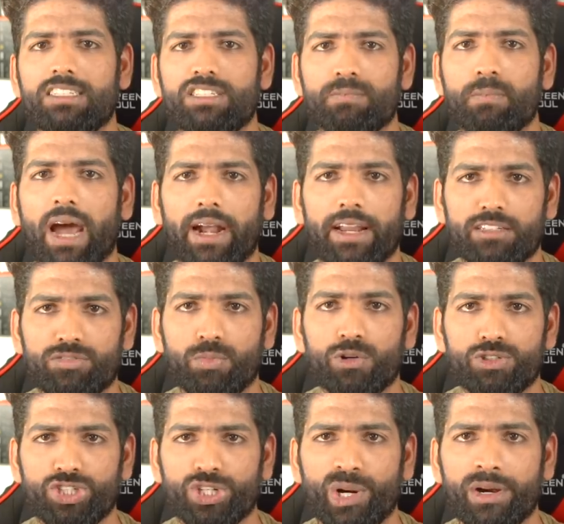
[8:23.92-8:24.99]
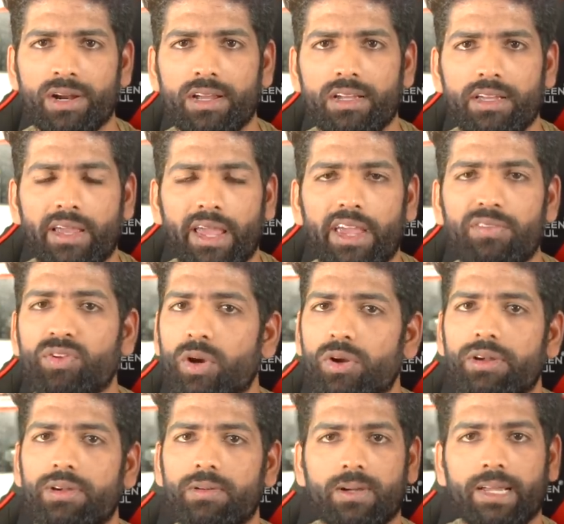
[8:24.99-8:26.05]
it's bad exposure. If
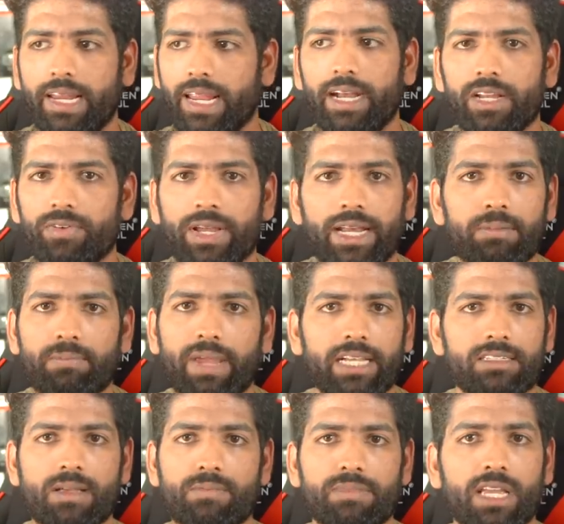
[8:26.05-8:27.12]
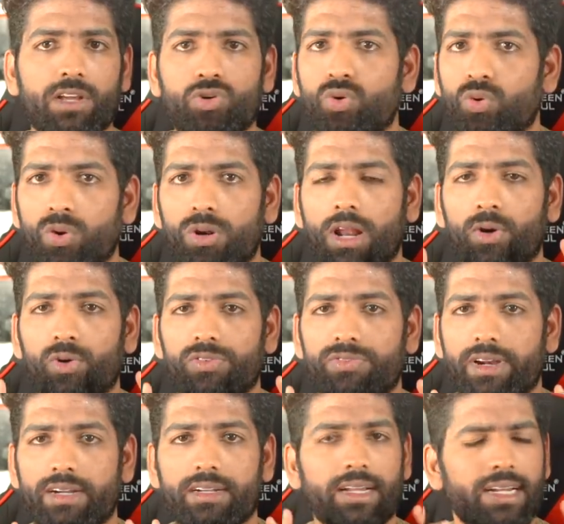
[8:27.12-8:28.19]
you're creative and make something cool out of
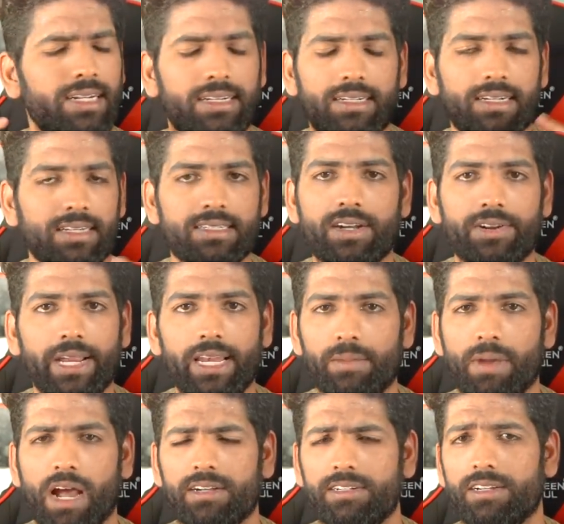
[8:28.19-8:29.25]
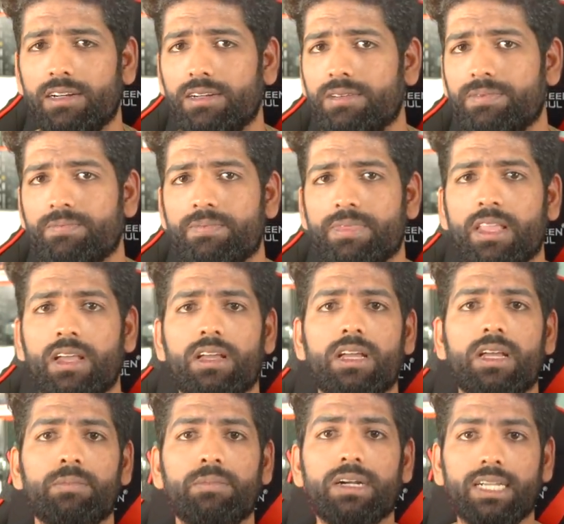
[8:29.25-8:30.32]
it, it doesn't really matter.
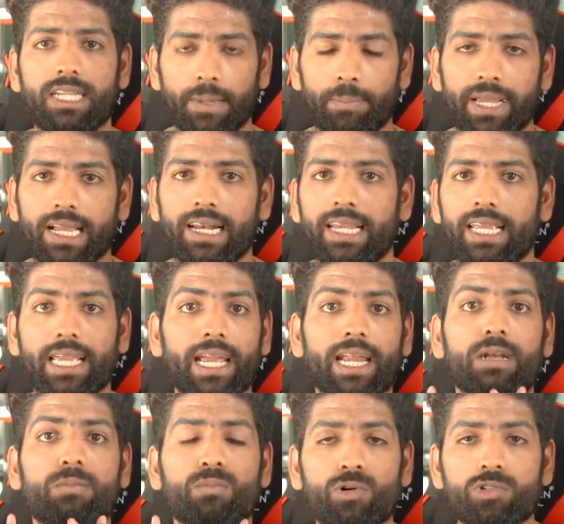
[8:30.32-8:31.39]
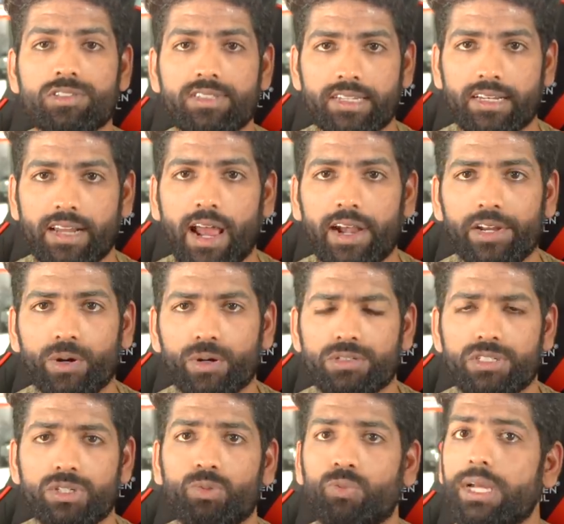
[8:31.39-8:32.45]
But typically, in most
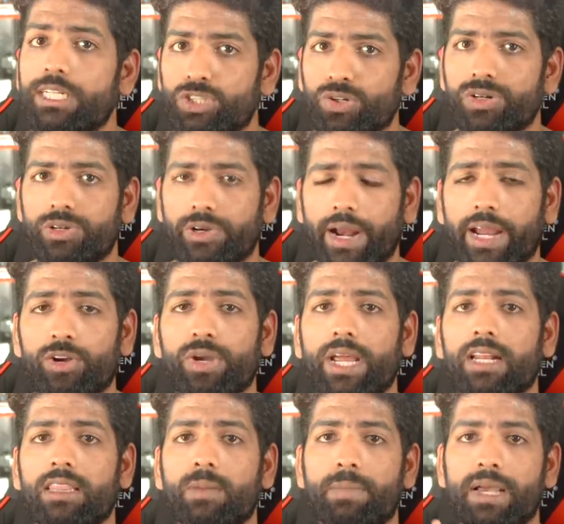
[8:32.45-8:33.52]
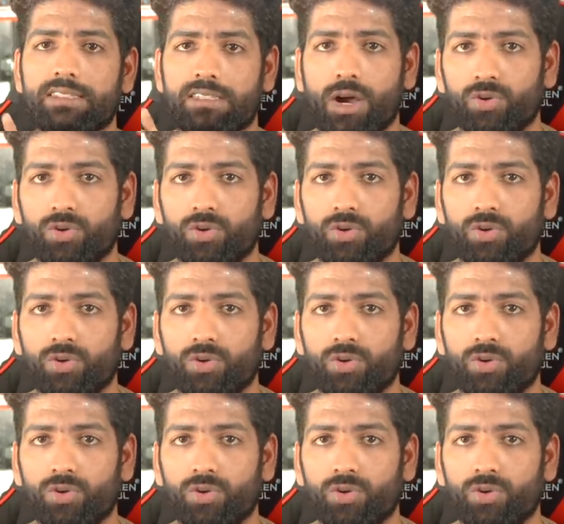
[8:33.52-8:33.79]
scenarios, we should try to get the best